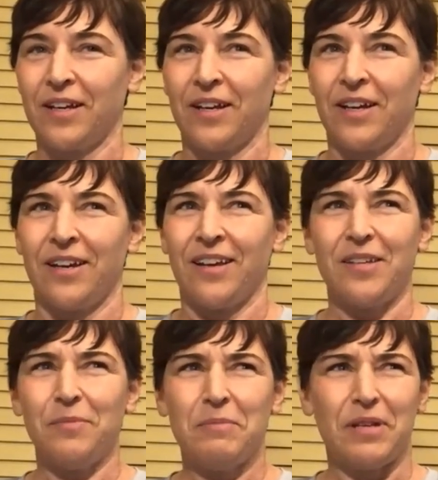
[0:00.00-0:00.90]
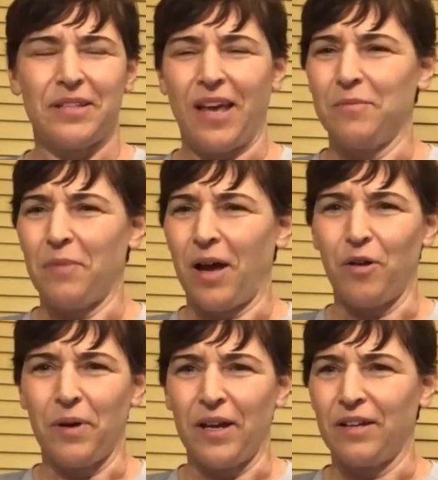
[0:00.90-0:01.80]
I think maybe a
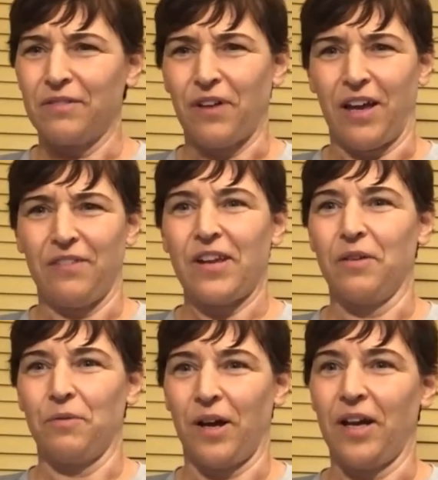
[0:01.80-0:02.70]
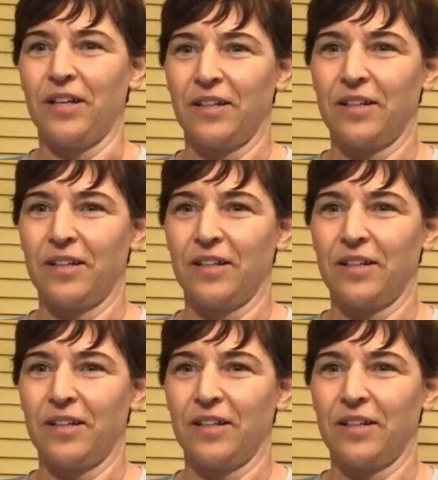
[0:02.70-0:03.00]
10-mile bike, 5K run.